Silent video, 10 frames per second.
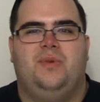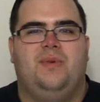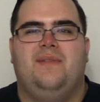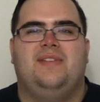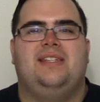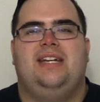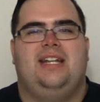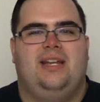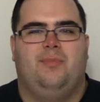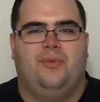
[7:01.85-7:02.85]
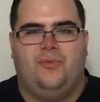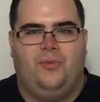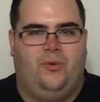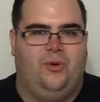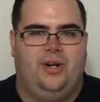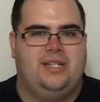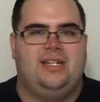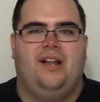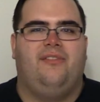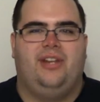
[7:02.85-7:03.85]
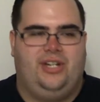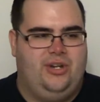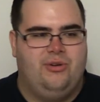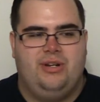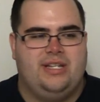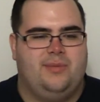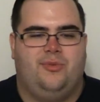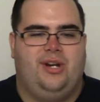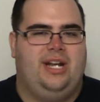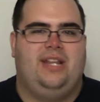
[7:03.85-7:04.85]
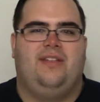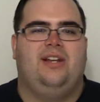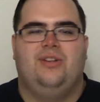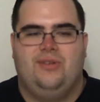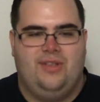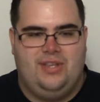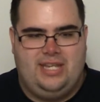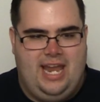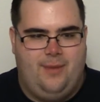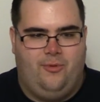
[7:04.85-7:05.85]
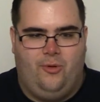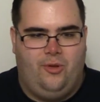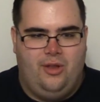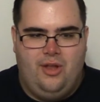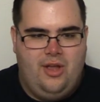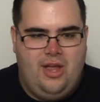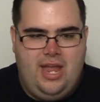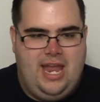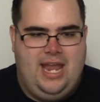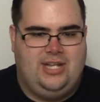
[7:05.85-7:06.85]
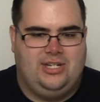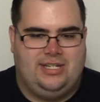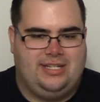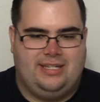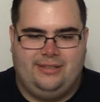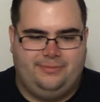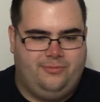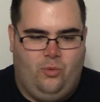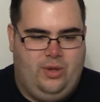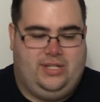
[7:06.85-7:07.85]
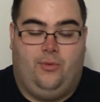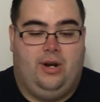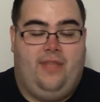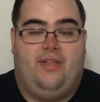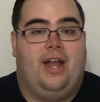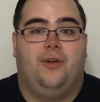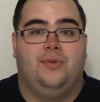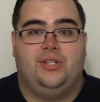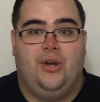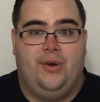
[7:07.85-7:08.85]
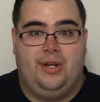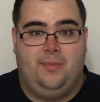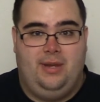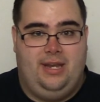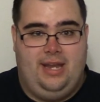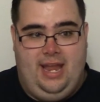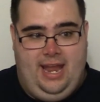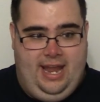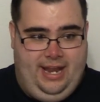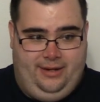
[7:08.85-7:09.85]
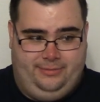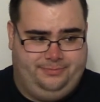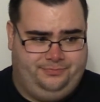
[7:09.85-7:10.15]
We've seen it before. It's nothing new. It doesn't bring anything new to the table. It just wasn't what I thought it was going to be, and